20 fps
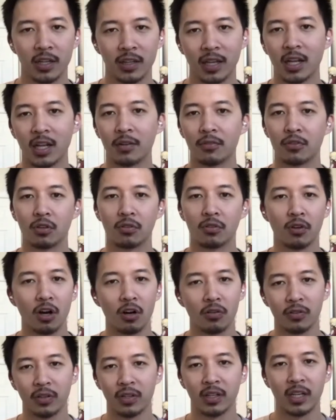And that
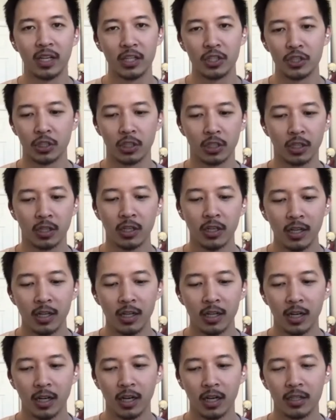ever-evolving nature
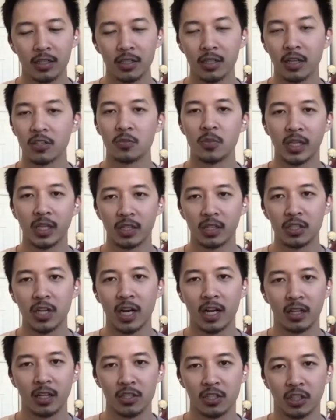does make it
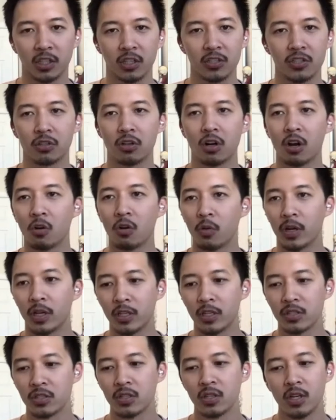challenging because you're
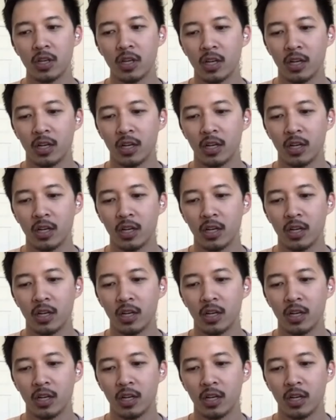always